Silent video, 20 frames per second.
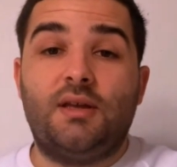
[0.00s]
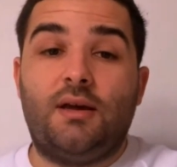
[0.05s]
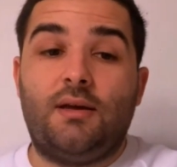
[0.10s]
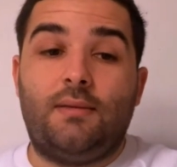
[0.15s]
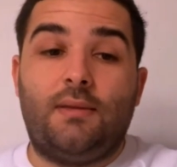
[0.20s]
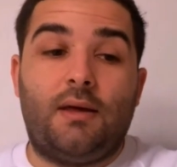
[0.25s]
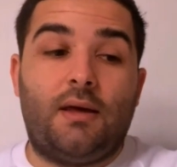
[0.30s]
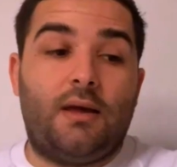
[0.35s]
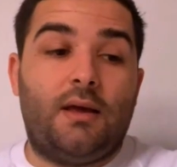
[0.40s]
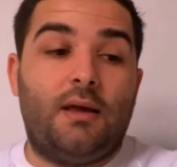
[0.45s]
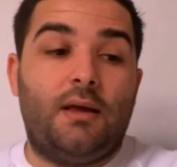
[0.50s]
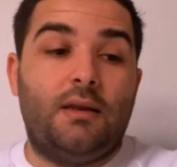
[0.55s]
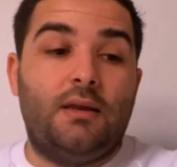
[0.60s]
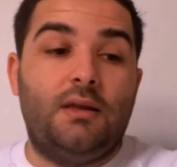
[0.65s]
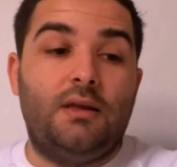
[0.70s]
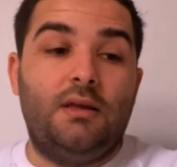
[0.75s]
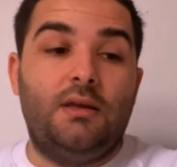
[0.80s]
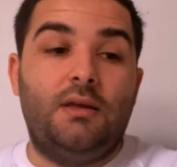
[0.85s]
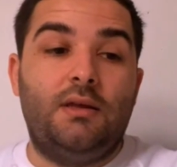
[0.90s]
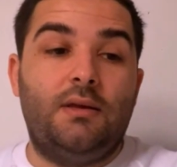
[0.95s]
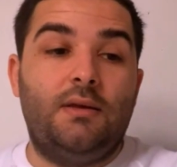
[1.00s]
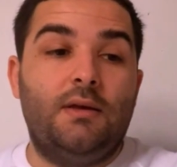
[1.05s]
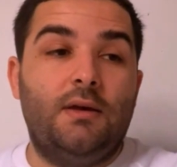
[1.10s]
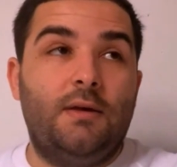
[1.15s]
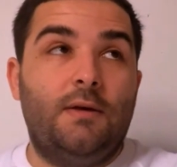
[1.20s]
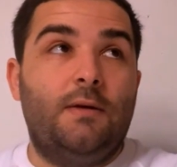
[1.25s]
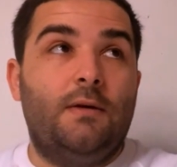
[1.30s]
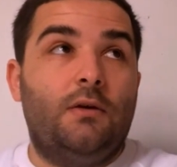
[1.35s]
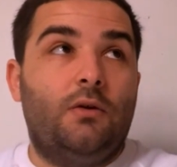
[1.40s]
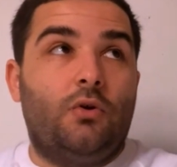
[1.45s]
And he
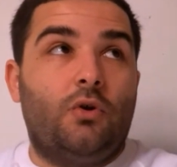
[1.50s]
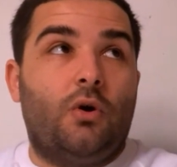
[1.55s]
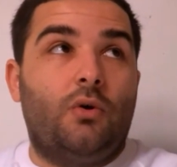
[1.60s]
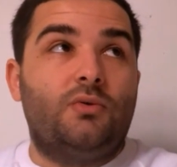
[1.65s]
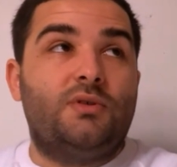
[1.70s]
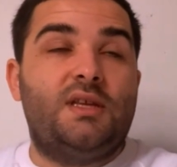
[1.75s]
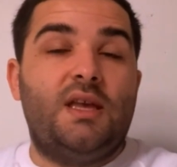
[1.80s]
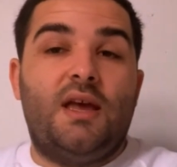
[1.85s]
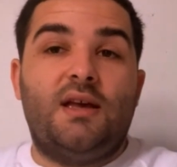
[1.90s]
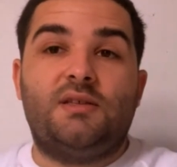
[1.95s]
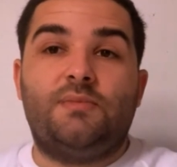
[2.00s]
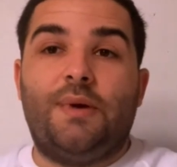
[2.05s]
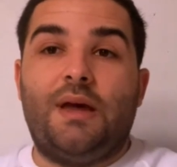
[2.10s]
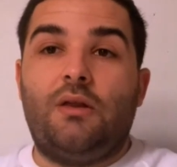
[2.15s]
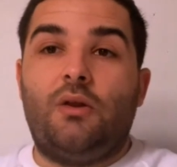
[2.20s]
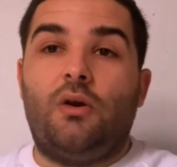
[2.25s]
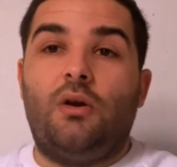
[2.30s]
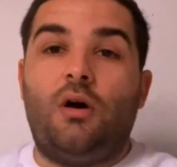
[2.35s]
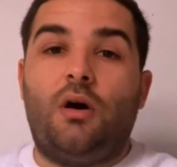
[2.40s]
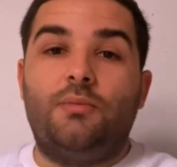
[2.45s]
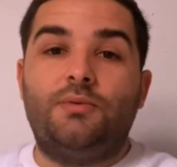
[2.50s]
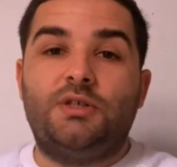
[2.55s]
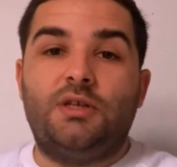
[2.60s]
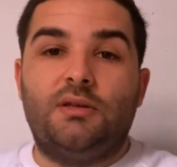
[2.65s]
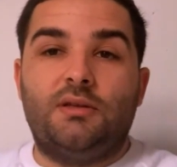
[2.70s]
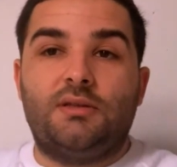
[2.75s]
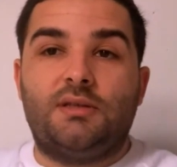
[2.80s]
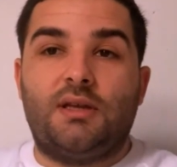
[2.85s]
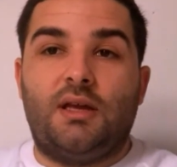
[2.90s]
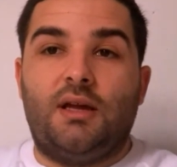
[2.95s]
knows he has better
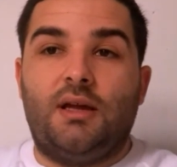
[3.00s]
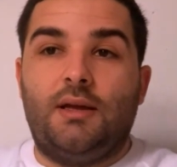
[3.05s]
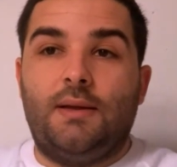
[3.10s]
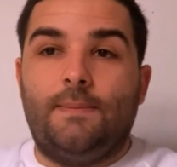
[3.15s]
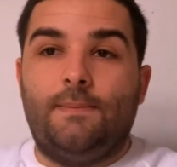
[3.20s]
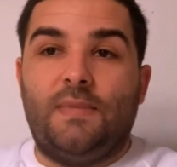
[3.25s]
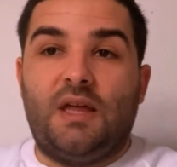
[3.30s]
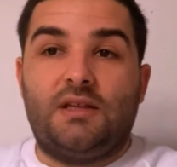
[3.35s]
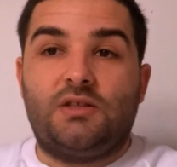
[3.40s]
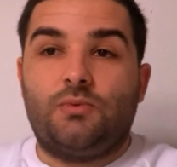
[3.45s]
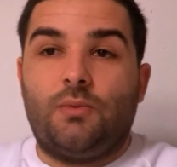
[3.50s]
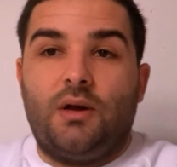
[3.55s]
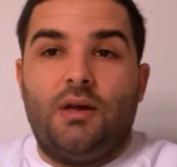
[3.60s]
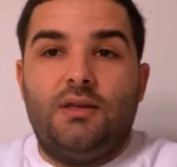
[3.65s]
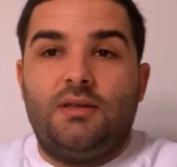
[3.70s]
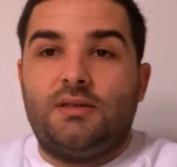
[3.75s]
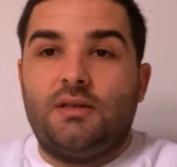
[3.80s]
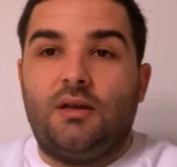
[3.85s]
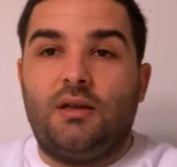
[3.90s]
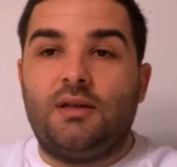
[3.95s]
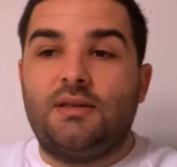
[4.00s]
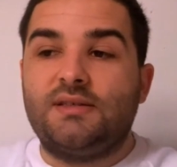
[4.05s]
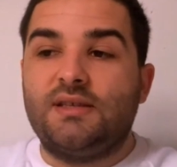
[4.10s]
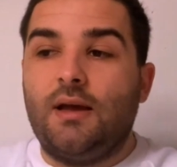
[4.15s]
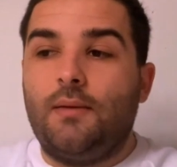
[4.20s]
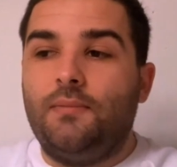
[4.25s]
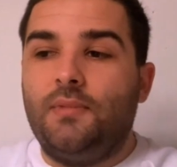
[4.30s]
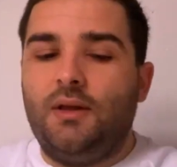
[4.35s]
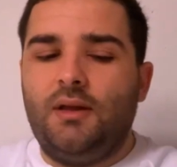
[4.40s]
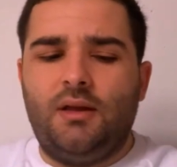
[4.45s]
options. And that's why he's not
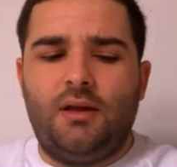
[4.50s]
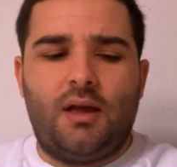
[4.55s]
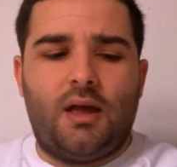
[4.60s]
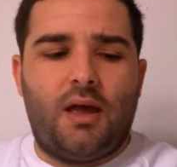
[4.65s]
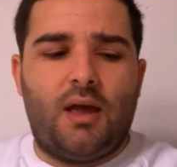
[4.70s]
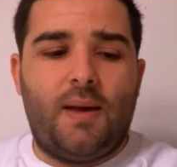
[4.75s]
accepting.